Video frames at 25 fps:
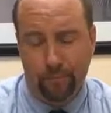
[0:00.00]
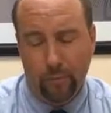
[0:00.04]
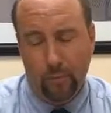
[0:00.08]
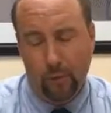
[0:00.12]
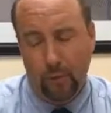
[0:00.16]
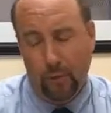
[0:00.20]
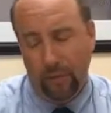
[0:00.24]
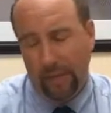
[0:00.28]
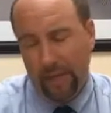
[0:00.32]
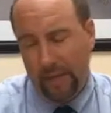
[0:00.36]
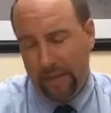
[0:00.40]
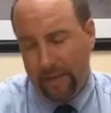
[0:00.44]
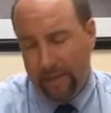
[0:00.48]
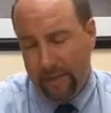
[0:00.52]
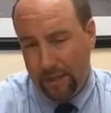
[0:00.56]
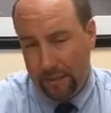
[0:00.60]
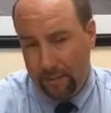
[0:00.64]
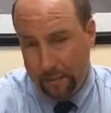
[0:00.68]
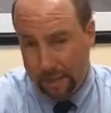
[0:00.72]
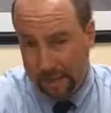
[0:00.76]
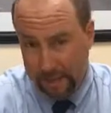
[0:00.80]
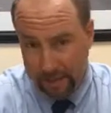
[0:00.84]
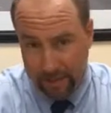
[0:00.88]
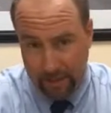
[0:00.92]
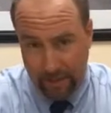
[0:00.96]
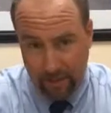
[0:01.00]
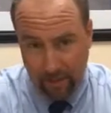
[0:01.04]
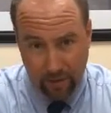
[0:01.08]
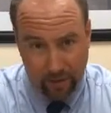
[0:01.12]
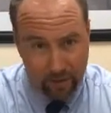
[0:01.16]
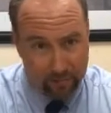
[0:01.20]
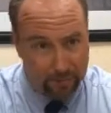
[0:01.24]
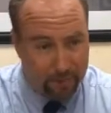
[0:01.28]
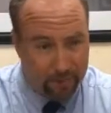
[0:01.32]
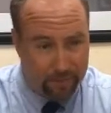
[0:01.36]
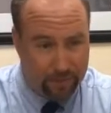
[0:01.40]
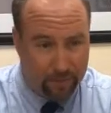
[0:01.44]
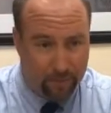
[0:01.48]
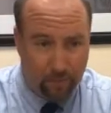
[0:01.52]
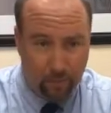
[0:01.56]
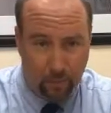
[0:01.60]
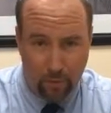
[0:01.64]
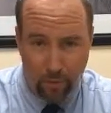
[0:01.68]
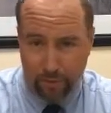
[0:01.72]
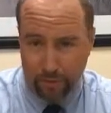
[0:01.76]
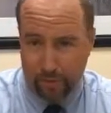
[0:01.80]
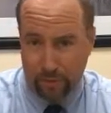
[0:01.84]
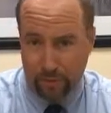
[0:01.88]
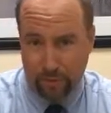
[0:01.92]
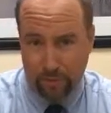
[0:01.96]
normally I say bacteria, but it's
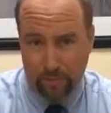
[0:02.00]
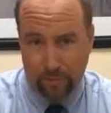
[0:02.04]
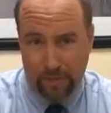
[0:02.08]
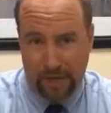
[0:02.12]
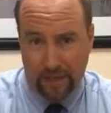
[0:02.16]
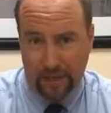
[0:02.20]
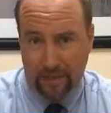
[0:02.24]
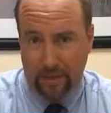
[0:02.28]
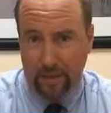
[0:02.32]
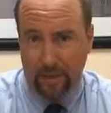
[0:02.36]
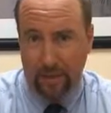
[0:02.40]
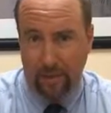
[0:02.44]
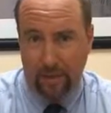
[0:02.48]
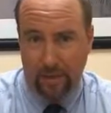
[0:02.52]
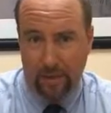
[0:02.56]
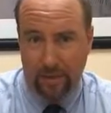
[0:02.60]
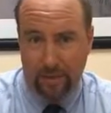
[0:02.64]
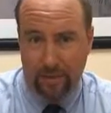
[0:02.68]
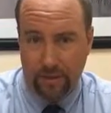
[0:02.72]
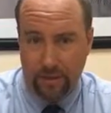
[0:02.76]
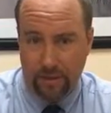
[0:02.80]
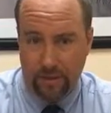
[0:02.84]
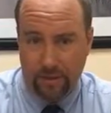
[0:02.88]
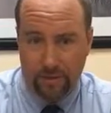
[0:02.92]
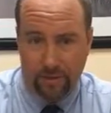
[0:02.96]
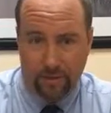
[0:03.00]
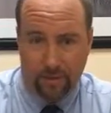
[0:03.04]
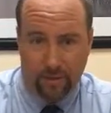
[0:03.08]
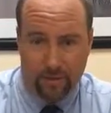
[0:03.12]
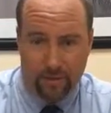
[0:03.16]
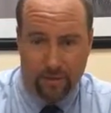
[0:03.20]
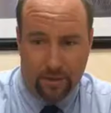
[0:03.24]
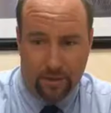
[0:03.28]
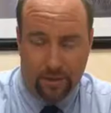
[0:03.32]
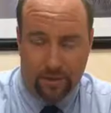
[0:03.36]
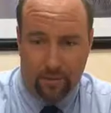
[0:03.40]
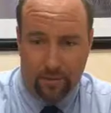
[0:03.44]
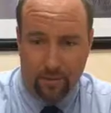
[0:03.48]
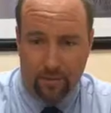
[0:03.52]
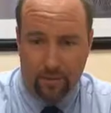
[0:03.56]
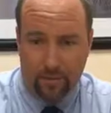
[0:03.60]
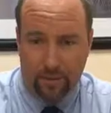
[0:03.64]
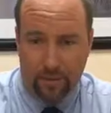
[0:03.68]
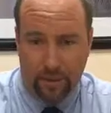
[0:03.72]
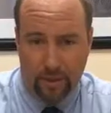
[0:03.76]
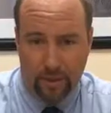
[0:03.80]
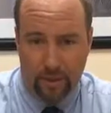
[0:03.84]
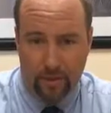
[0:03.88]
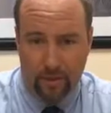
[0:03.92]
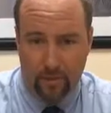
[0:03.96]
more than just bacteria. It's also,
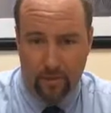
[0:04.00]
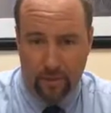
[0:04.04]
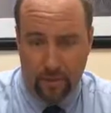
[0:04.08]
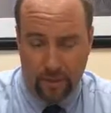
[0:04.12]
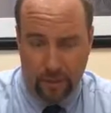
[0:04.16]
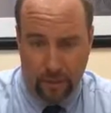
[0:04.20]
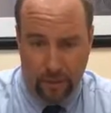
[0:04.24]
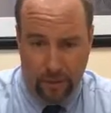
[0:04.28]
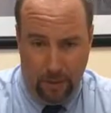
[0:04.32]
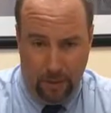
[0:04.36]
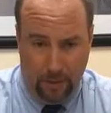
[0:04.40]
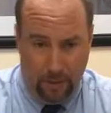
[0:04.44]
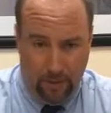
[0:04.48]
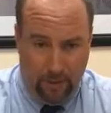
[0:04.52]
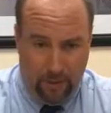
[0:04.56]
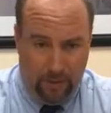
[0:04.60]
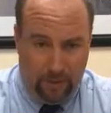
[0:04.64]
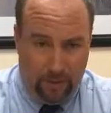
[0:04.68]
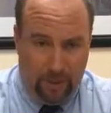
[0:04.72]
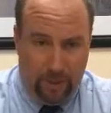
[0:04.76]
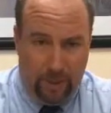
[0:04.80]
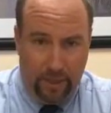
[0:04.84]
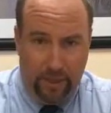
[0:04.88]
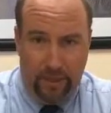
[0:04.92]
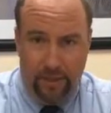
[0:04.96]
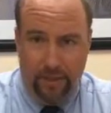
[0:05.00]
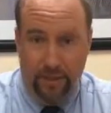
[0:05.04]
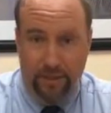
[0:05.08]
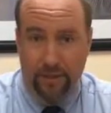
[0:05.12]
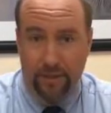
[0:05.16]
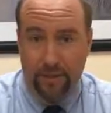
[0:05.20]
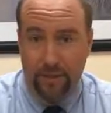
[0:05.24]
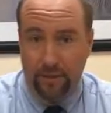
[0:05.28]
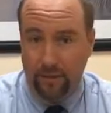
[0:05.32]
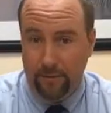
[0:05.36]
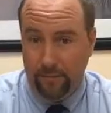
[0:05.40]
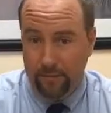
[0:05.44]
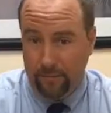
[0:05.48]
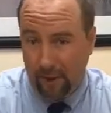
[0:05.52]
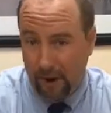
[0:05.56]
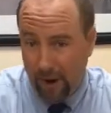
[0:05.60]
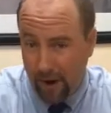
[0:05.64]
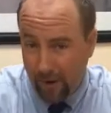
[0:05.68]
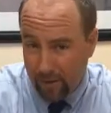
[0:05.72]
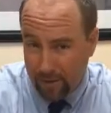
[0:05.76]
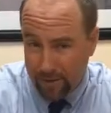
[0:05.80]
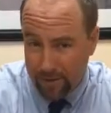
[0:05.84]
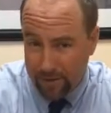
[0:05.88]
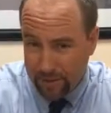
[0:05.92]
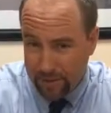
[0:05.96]
yeast,
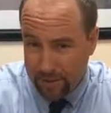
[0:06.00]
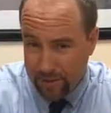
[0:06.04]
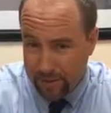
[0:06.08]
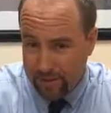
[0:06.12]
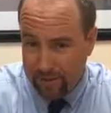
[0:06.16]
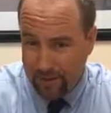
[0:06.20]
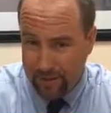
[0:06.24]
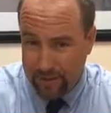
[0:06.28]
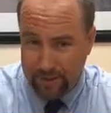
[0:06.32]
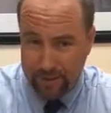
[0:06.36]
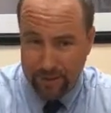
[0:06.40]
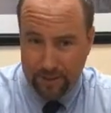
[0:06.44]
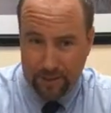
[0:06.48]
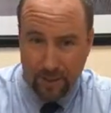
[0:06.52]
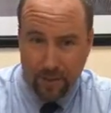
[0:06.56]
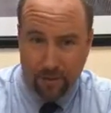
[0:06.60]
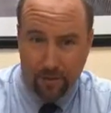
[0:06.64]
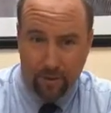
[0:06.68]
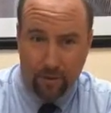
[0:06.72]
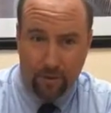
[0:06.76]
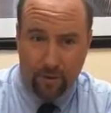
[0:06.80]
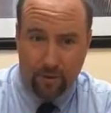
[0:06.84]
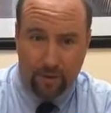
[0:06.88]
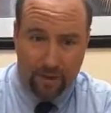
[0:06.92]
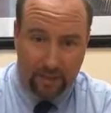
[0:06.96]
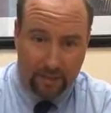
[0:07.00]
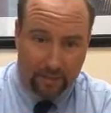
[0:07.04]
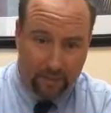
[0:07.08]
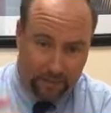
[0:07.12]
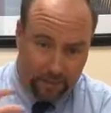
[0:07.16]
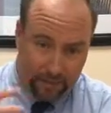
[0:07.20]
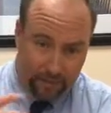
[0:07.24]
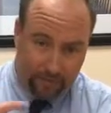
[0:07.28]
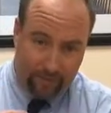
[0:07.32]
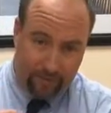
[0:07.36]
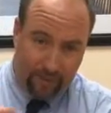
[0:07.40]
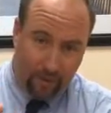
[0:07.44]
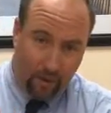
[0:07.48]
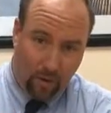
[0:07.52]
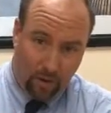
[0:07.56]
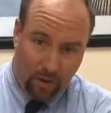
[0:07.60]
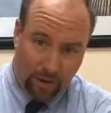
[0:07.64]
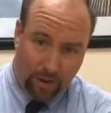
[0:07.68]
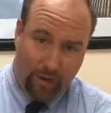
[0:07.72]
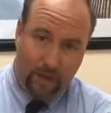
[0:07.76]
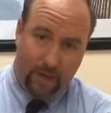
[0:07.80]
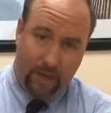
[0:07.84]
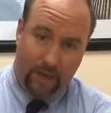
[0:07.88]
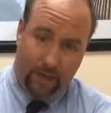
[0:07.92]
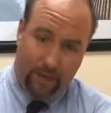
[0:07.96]
viruses, et cetera, that live in
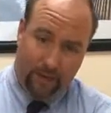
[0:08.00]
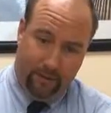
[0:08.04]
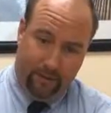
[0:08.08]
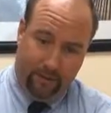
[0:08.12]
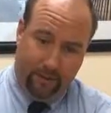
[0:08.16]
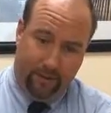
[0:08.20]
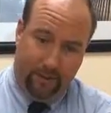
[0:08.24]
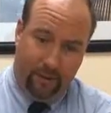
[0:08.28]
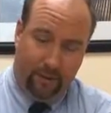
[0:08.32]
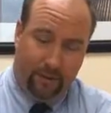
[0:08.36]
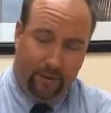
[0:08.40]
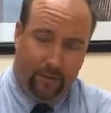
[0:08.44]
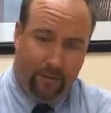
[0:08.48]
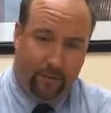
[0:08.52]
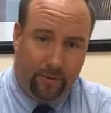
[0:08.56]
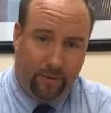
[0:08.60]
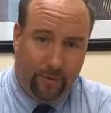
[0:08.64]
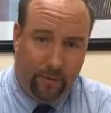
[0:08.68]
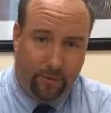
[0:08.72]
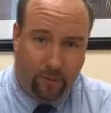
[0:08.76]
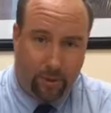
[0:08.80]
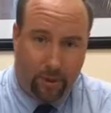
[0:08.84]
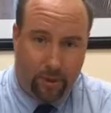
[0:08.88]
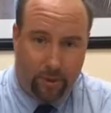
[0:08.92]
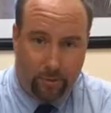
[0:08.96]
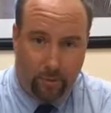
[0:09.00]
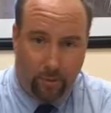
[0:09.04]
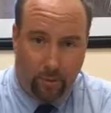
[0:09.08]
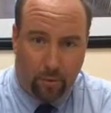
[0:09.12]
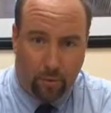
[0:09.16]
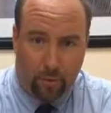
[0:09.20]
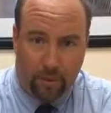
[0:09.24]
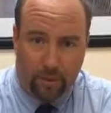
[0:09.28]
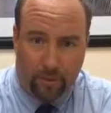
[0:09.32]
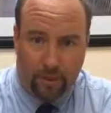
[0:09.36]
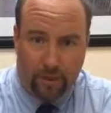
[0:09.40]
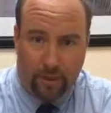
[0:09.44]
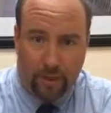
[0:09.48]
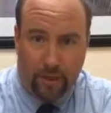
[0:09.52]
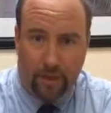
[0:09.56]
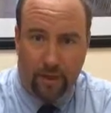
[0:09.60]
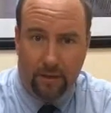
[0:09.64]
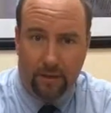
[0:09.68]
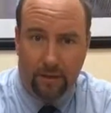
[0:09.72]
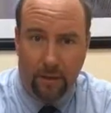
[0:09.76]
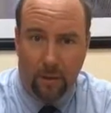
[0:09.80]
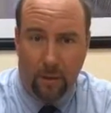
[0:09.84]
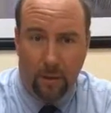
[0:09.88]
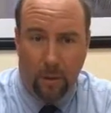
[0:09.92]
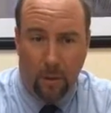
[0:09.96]
our gut, that live in the brush border of the
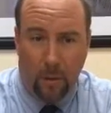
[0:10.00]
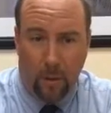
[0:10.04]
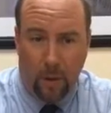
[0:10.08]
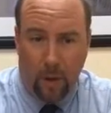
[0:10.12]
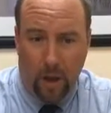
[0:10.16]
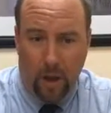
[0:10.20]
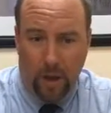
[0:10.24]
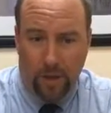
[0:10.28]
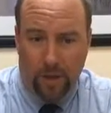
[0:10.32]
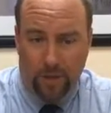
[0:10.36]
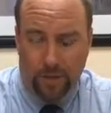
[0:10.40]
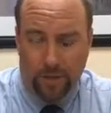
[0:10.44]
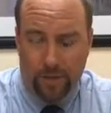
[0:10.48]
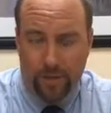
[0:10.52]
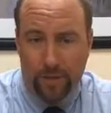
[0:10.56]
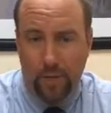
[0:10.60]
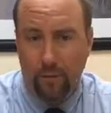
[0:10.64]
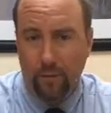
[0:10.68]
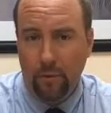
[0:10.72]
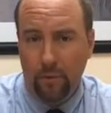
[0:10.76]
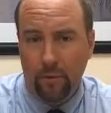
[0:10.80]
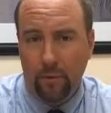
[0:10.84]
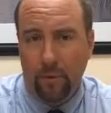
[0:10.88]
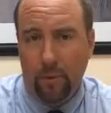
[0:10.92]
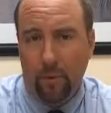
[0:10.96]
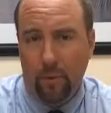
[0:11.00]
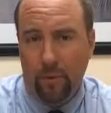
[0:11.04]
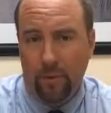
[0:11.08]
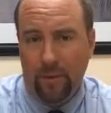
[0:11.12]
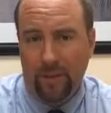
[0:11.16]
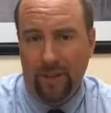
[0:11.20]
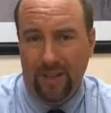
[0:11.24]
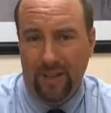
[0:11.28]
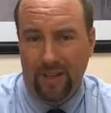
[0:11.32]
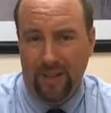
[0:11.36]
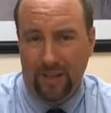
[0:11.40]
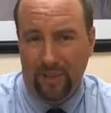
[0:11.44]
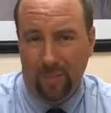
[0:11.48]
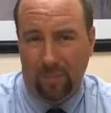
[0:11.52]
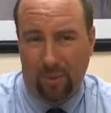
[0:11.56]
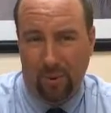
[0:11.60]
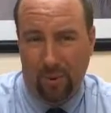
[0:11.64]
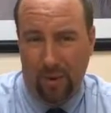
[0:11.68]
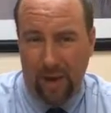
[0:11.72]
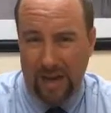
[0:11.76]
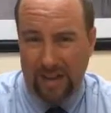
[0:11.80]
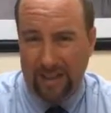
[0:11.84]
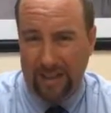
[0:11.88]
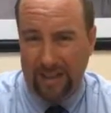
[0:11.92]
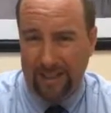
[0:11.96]
gut, is so important that it's
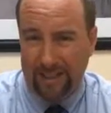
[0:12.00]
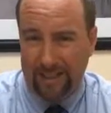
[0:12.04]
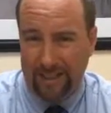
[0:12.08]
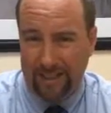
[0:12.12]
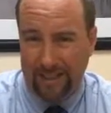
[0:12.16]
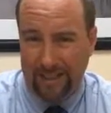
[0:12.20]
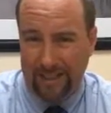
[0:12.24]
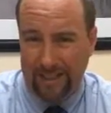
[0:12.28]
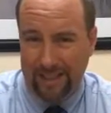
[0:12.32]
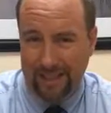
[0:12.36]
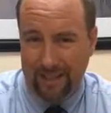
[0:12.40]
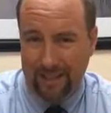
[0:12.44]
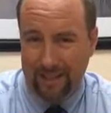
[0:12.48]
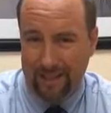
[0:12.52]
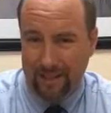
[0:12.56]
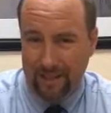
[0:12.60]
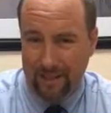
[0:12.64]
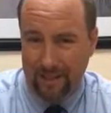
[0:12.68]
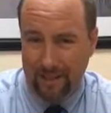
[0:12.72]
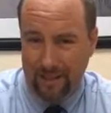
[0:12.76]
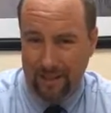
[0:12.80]
practically